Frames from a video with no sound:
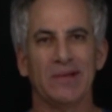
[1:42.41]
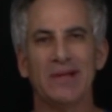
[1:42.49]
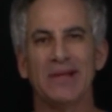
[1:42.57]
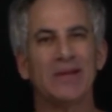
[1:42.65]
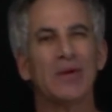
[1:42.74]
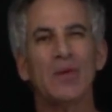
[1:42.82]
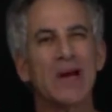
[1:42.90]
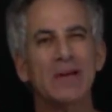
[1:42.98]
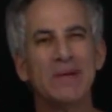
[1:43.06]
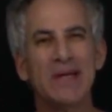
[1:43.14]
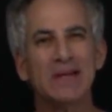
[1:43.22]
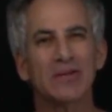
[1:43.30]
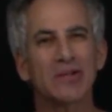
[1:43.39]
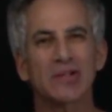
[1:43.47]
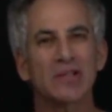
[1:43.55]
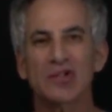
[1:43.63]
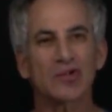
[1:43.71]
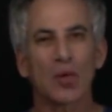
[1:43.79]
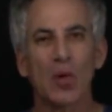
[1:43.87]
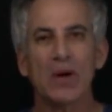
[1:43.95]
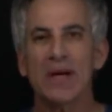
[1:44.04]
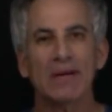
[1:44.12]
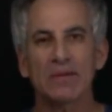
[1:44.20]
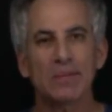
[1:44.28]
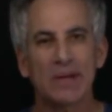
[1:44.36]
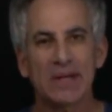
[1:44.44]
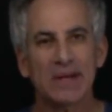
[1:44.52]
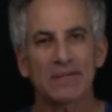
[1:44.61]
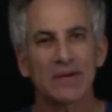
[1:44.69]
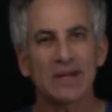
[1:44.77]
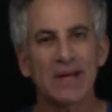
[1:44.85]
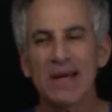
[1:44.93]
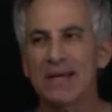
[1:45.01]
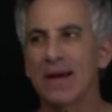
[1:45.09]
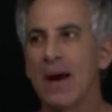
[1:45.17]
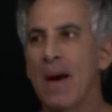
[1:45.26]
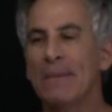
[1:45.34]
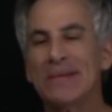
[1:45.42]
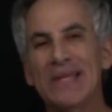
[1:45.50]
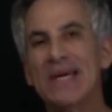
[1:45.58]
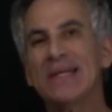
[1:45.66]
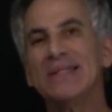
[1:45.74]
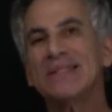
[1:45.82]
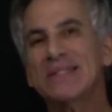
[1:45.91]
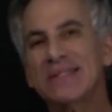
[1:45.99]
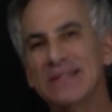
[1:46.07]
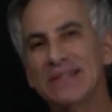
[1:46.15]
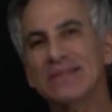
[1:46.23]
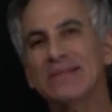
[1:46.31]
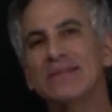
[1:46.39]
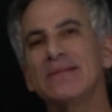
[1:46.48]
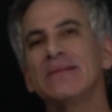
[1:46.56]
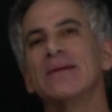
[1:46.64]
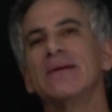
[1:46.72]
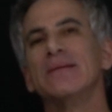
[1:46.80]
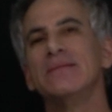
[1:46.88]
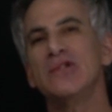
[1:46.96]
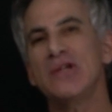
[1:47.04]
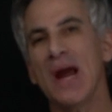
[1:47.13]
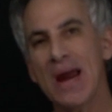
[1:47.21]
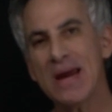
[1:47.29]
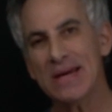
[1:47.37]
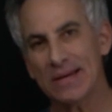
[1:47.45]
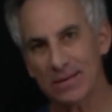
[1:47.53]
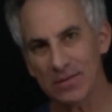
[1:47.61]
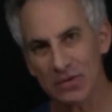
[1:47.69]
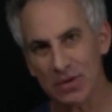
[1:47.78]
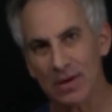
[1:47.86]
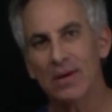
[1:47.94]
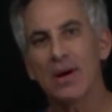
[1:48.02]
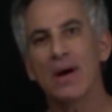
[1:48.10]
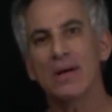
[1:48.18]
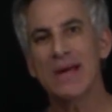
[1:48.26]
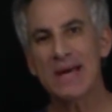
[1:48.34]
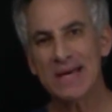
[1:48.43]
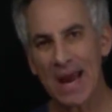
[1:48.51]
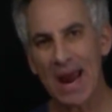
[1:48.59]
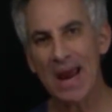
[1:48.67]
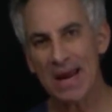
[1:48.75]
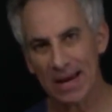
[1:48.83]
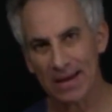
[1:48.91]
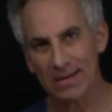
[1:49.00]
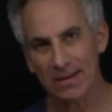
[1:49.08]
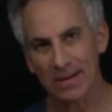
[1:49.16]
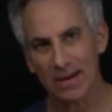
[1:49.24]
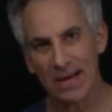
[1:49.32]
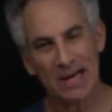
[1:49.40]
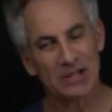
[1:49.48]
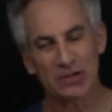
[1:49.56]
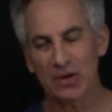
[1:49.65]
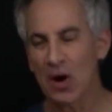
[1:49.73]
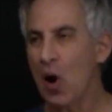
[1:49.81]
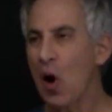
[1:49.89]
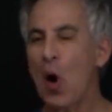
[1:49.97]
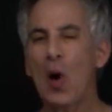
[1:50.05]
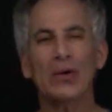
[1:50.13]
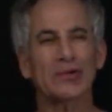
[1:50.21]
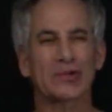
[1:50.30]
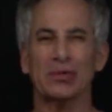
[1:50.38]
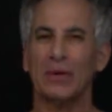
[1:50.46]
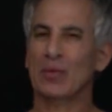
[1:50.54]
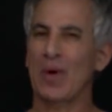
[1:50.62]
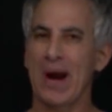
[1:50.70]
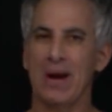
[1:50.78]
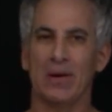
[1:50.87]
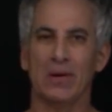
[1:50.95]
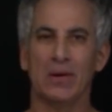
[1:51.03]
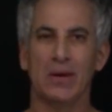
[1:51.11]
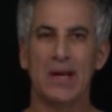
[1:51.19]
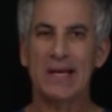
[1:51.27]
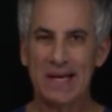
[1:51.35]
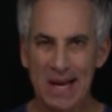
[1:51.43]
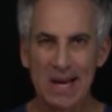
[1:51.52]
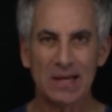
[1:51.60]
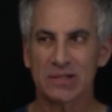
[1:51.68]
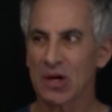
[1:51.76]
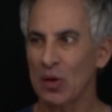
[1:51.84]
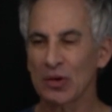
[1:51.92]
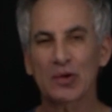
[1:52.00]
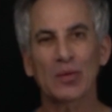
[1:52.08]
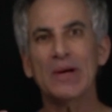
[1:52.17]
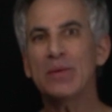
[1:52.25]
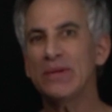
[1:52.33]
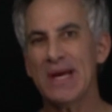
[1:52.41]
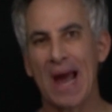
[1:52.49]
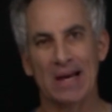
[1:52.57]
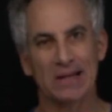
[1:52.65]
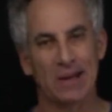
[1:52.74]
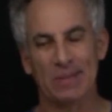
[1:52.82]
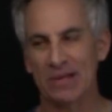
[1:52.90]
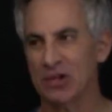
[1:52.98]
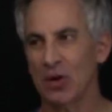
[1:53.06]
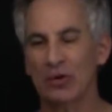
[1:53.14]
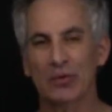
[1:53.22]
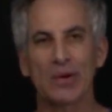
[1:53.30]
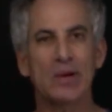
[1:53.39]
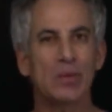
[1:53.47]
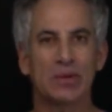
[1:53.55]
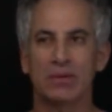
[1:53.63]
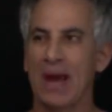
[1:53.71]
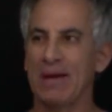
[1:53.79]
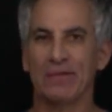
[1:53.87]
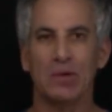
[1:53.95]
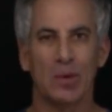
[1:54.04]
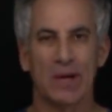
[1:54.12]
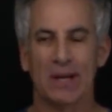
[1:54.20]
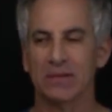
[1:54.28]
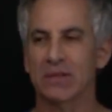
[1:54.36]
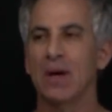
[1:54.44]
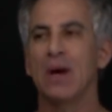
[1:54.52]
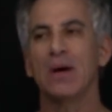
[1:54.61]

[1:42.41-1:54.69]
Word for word: You, you know what I mean? They're just destroying everybody and everything. But they can still change. They can. It's ultra rare. It is. I'll agree with the academics and I'll agree with everyone else.